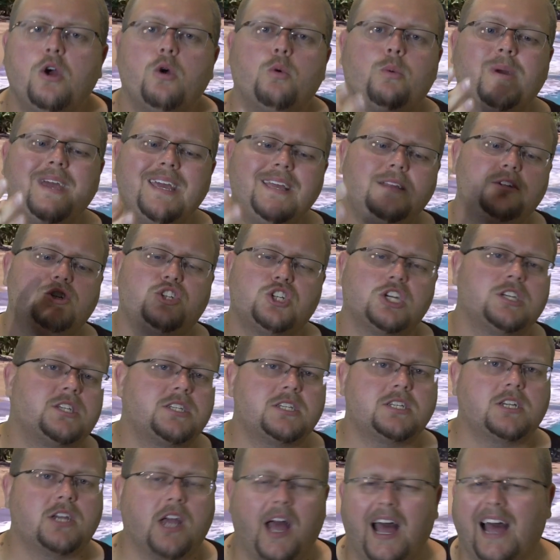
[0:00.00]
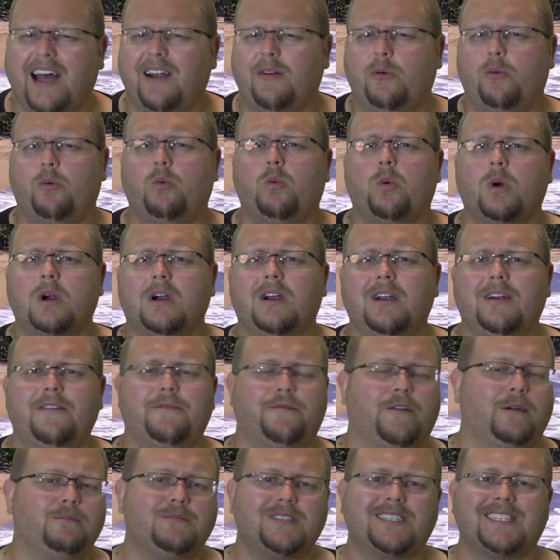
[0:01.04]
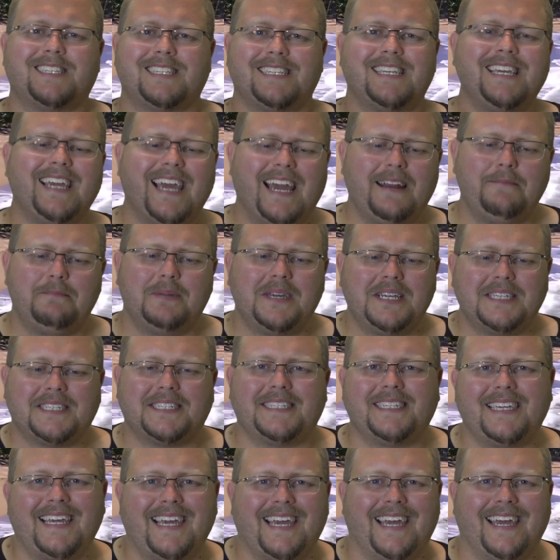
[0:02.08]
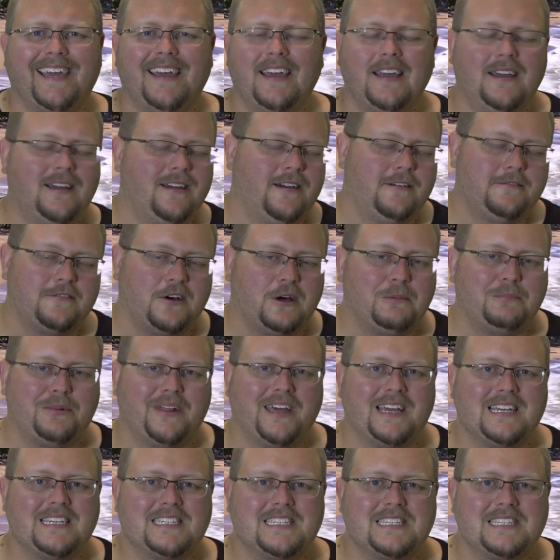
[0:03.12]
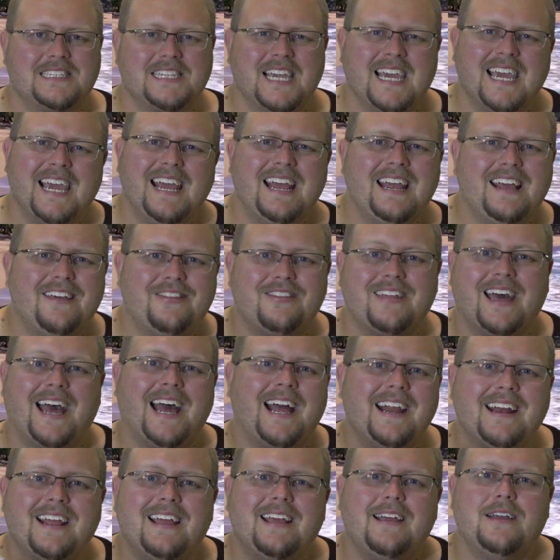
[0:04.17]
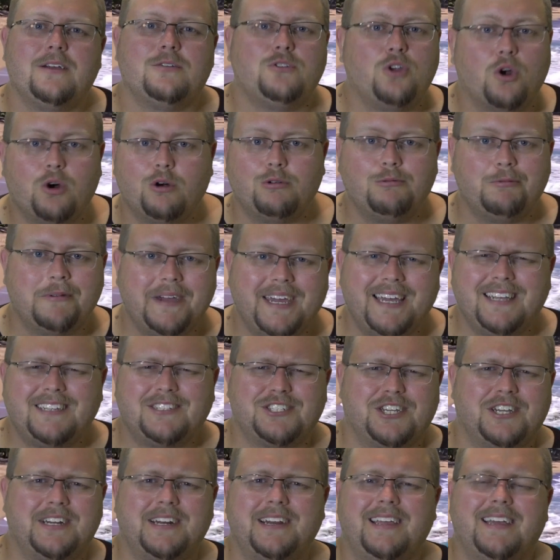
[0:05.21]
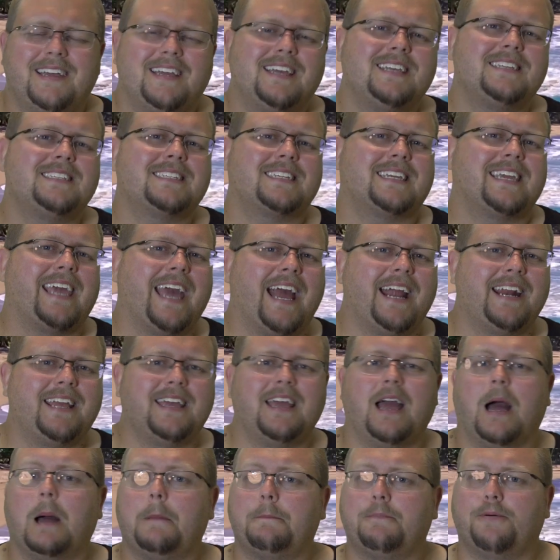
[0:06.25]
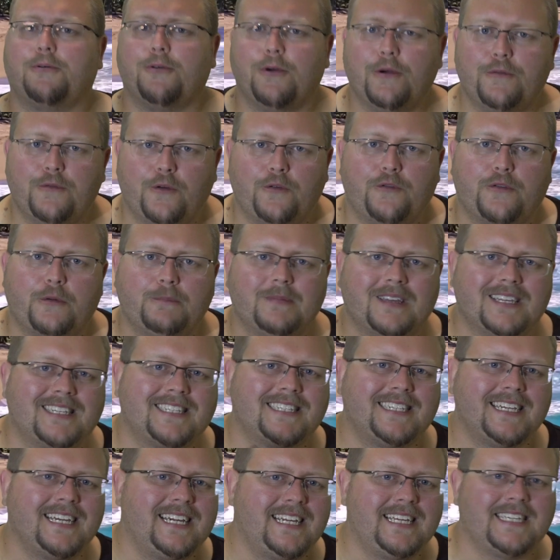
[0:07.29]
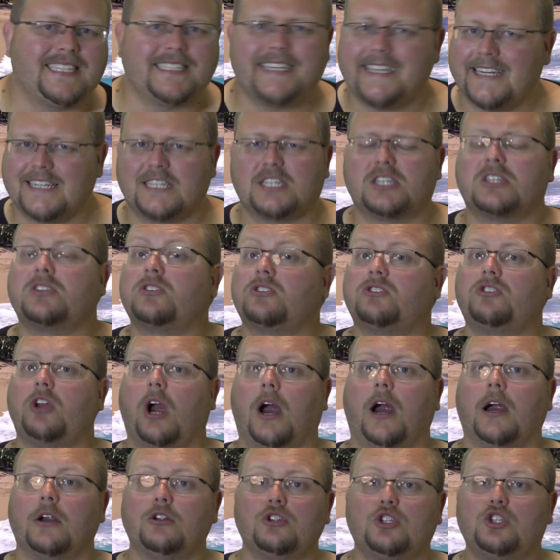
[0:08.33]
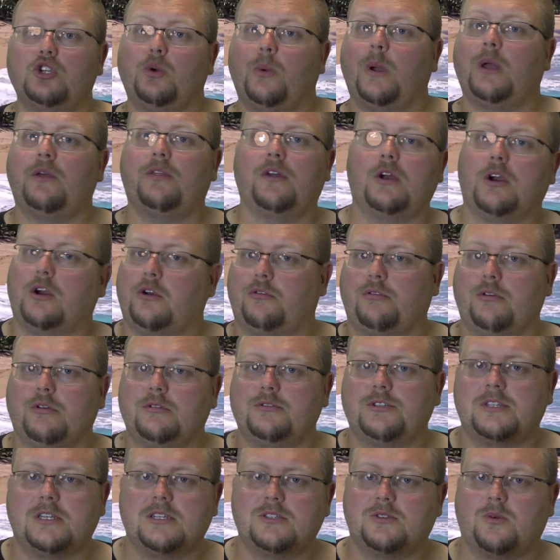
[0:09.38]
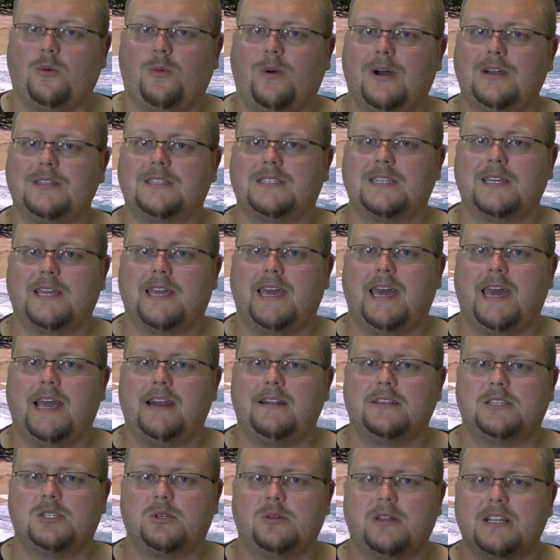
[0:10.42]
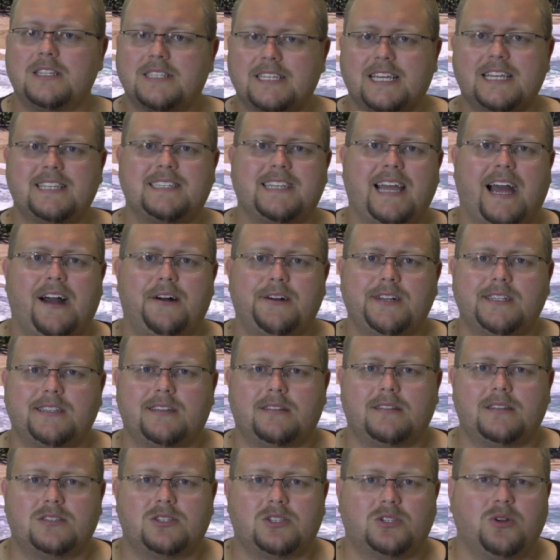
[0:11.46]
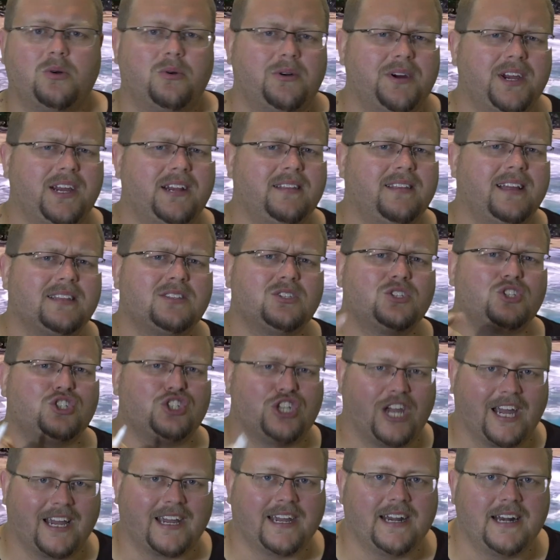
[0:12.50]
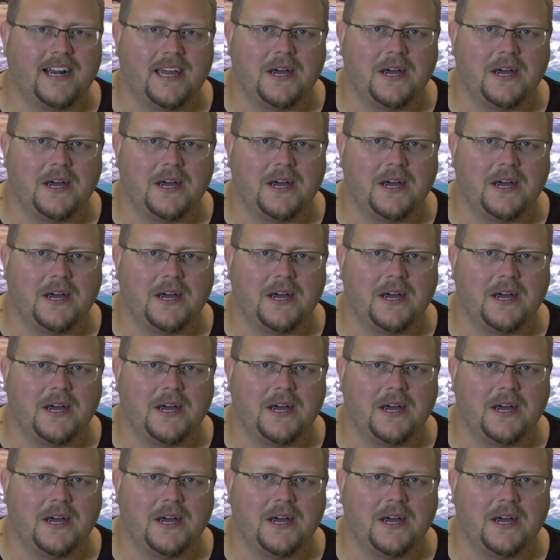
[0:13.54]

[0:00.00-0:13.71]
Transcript: We just got word from CNBC, of all places, that Norwegian is getting approval from the CDC to start doing their cruises once again. So let's get down into the story and let's check it